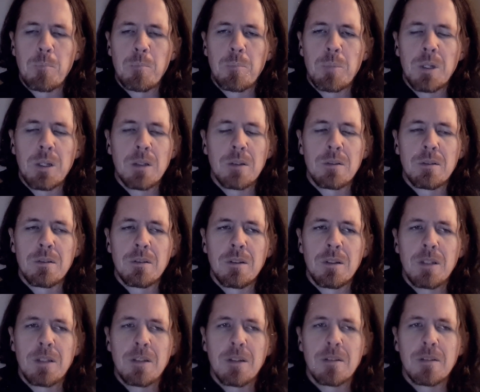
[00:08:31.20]
because
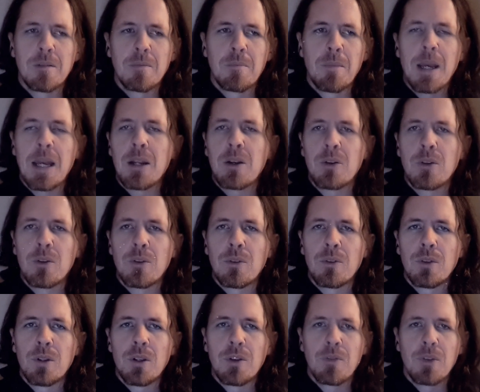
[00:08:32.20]
it doesn't matter
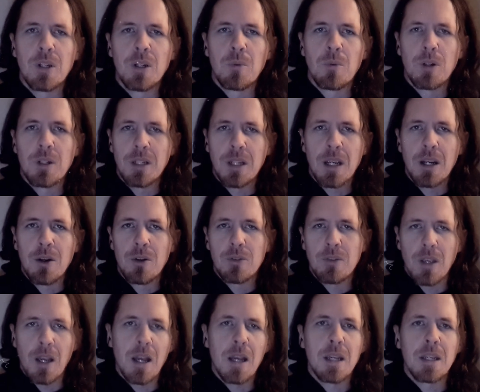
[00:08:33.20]
if anyone cares.
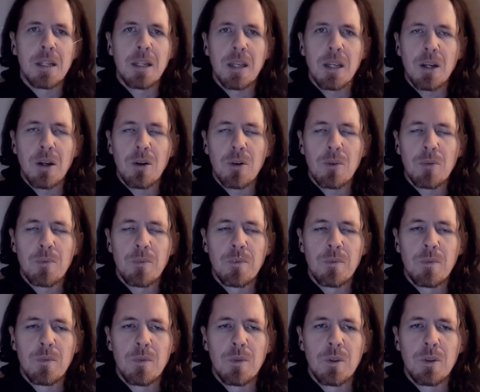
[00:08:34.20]
I care,
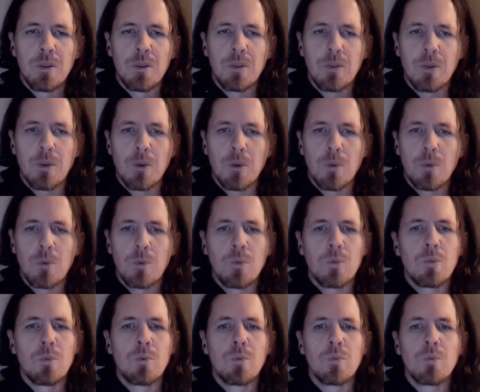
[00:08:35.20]
so
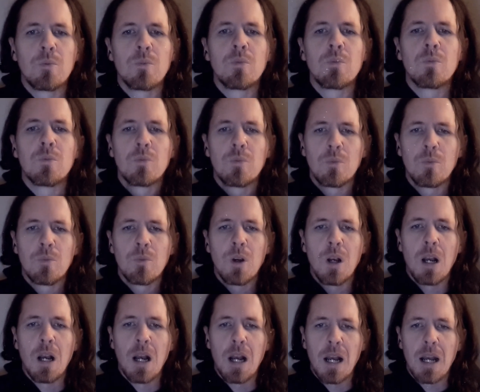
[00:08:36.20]

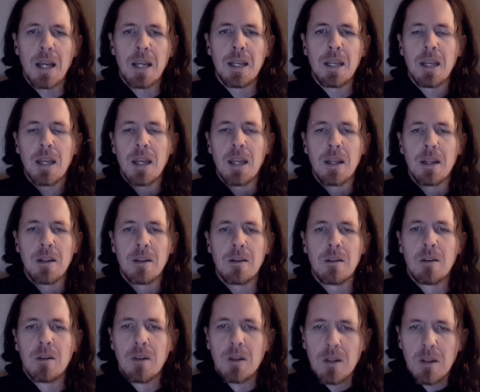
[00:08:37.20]
and
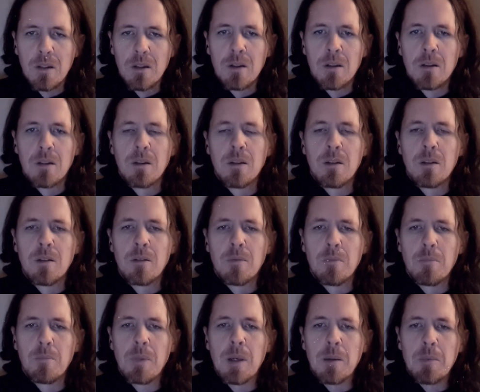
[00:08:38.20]

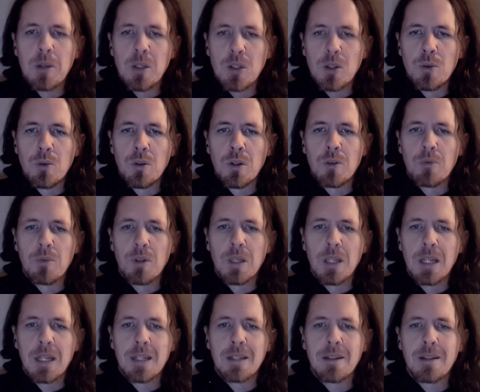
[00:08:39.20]
maybe you can
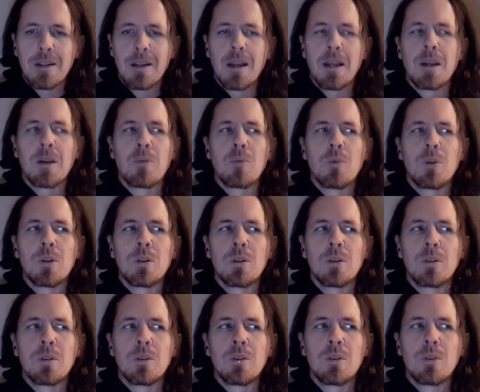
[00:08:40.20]
relate, I will
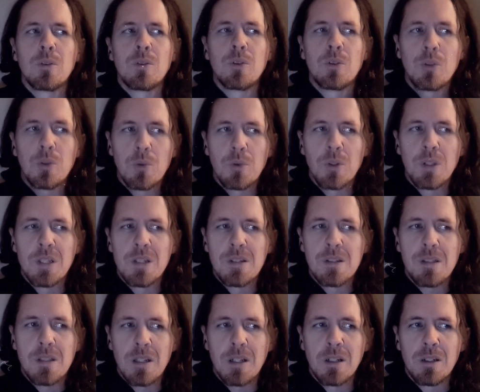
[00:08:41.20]
do these
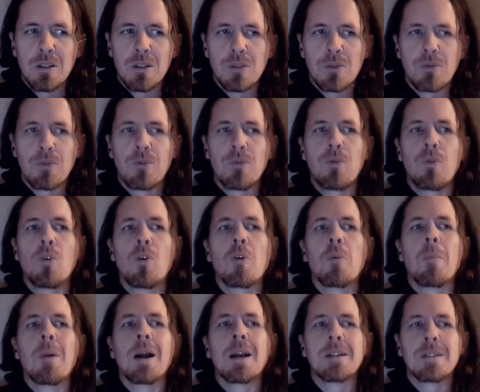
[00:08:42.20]
things for
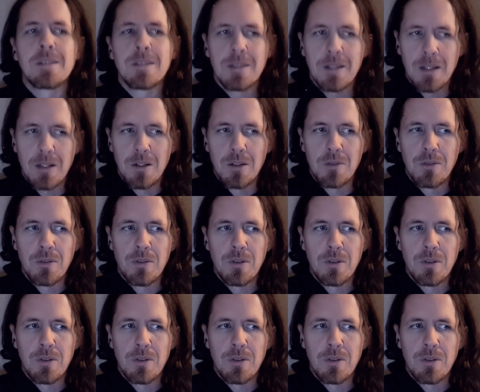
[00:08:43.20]
myself,